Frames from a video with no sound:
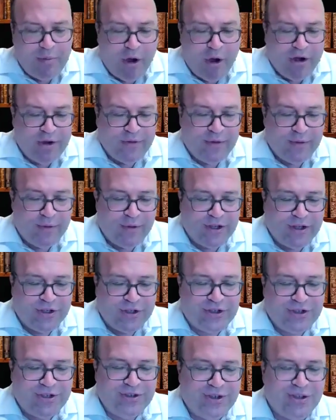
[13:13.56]
Part of it
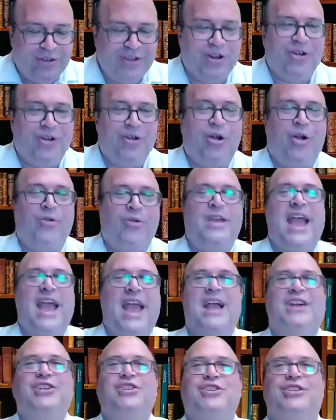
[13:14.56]
was, a
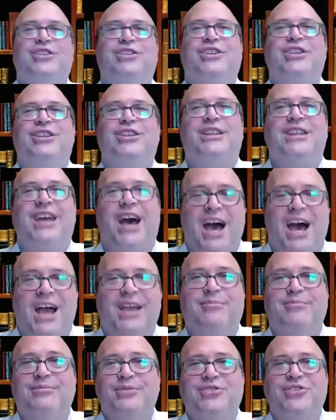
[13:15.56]
reaction to the
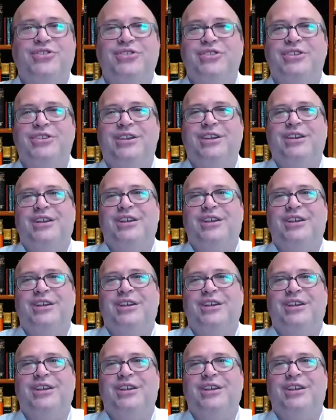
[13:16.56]
times.